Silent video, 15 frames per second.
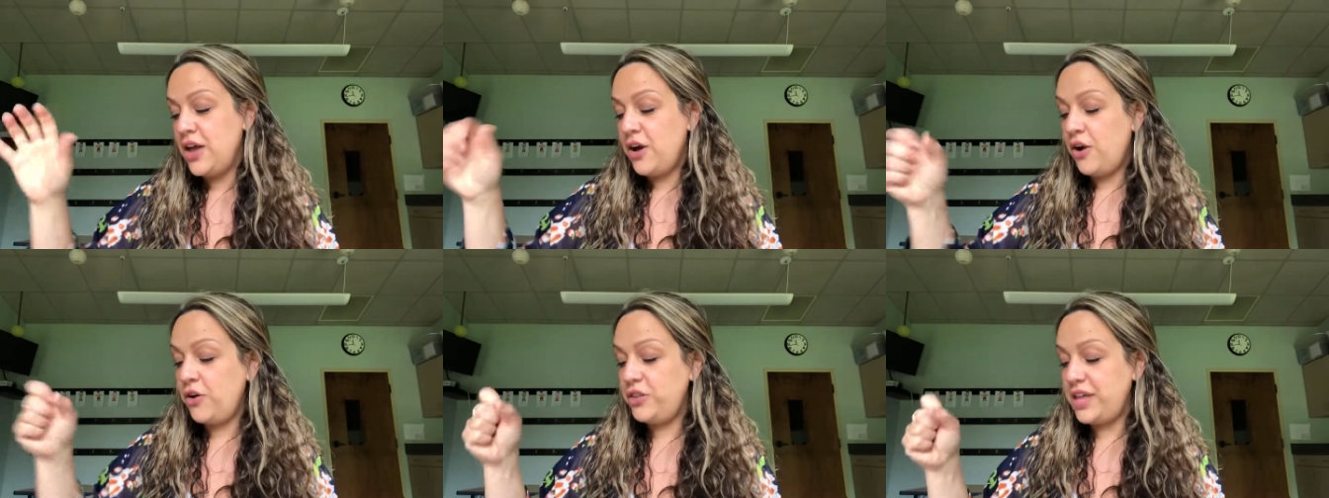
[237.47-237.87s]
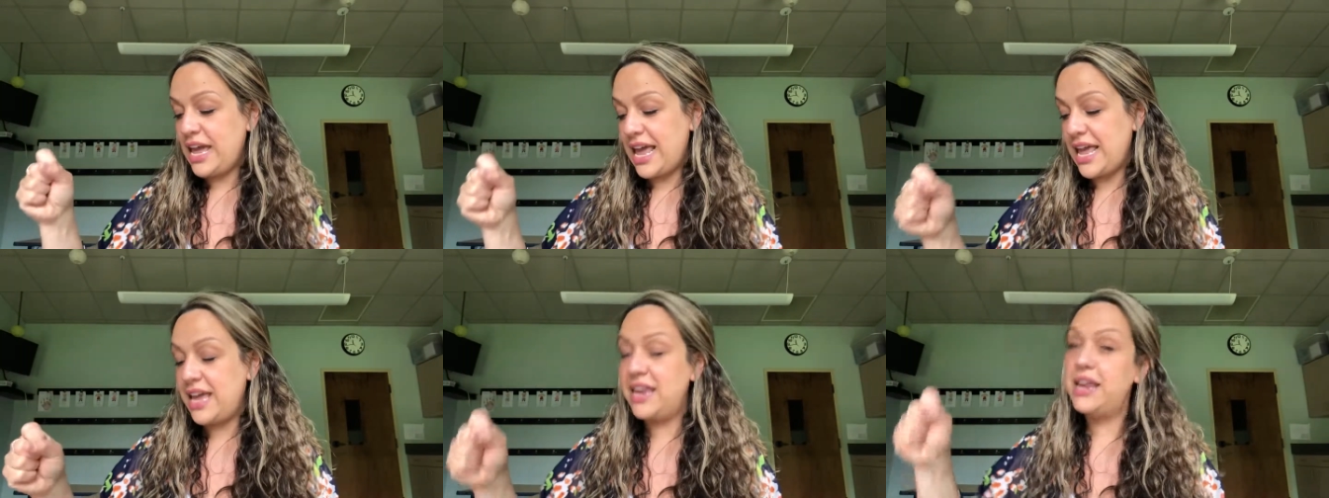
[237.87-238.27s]
hold the
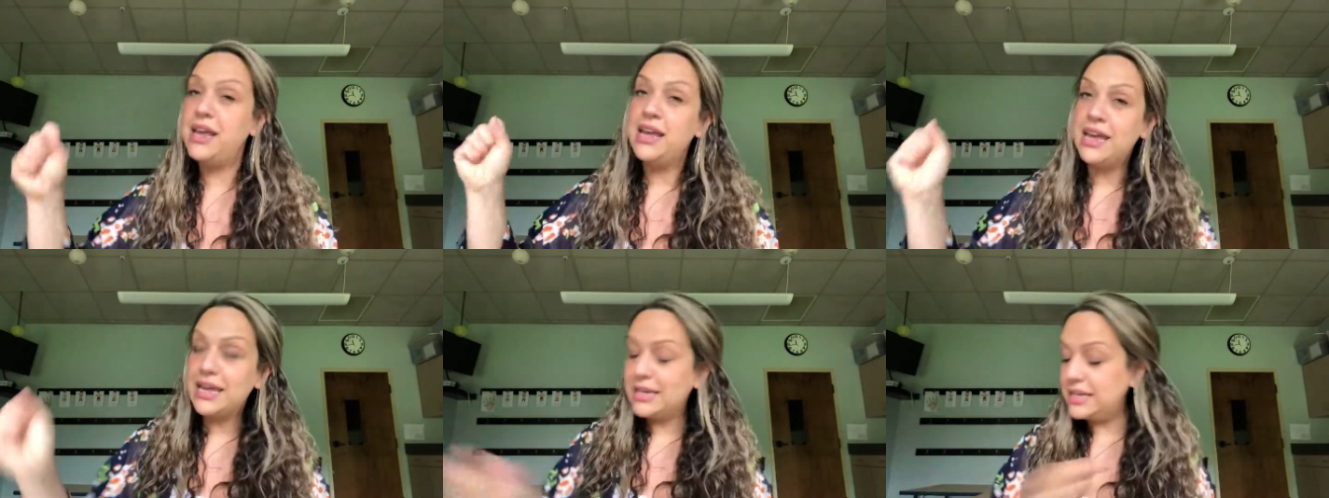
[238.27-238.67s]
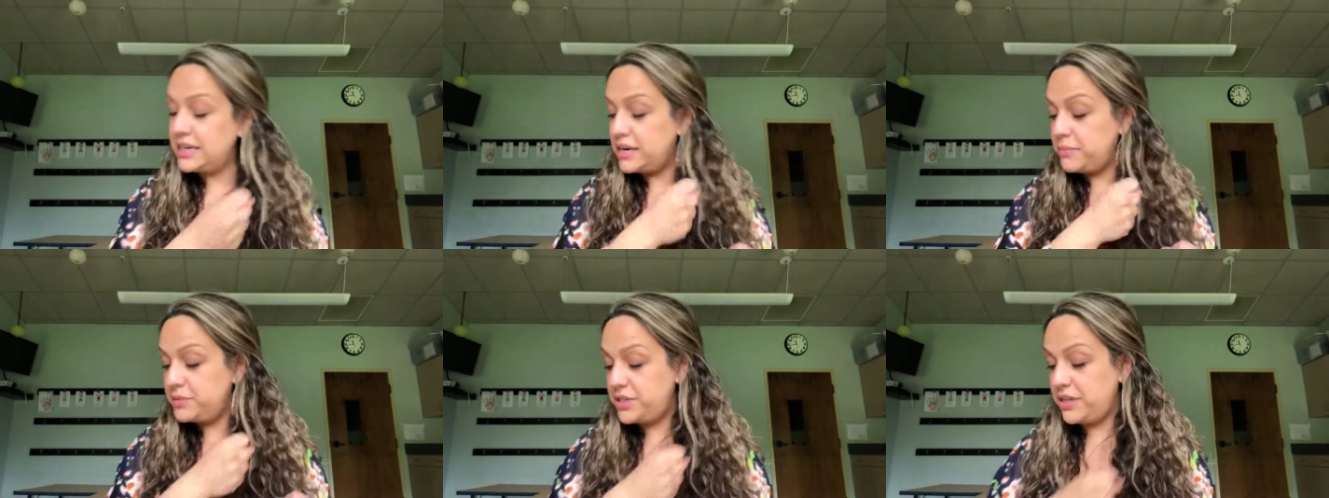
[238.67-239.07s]
hand, and lead
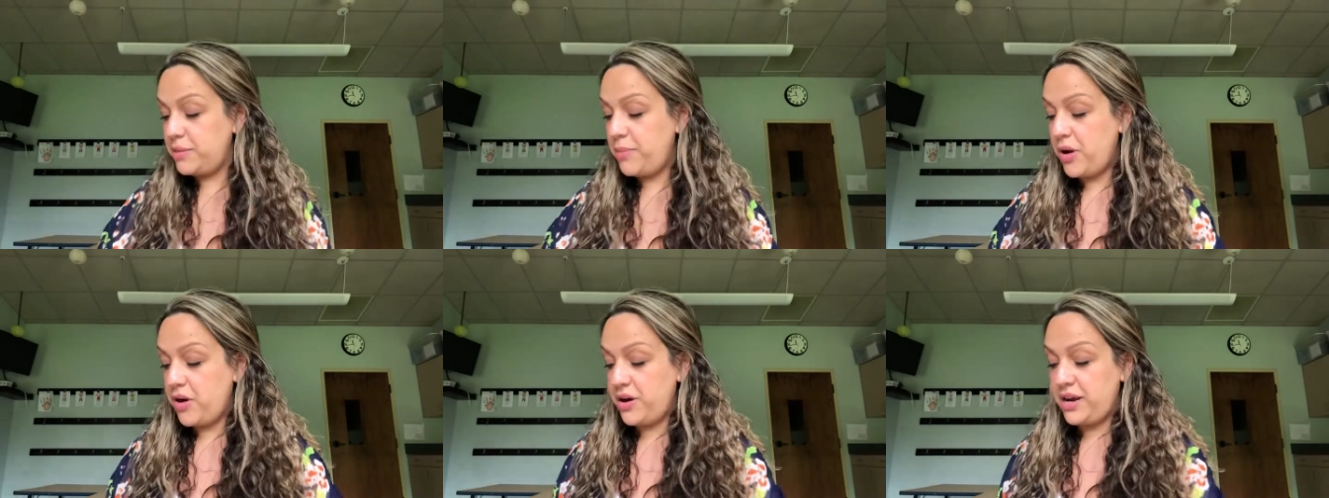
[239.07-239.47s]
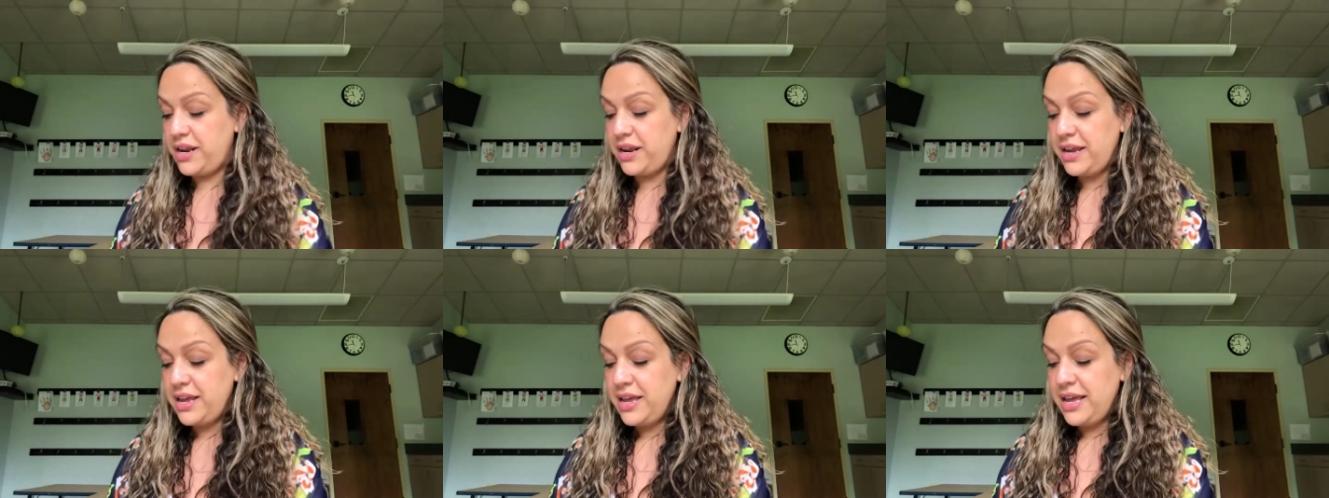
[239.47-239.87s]
him to the
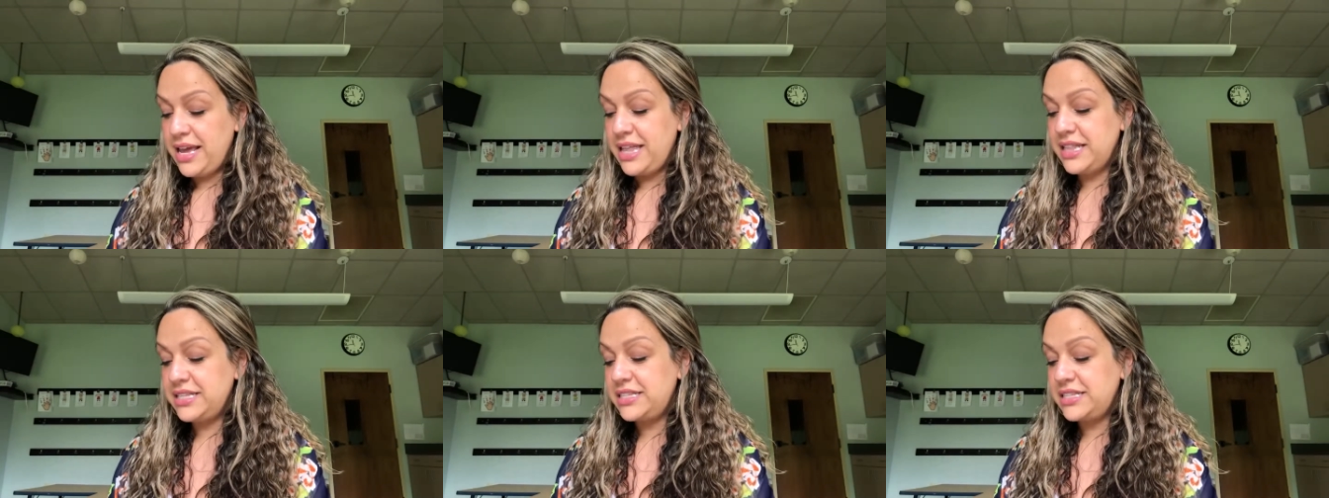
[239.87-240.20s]
party. And the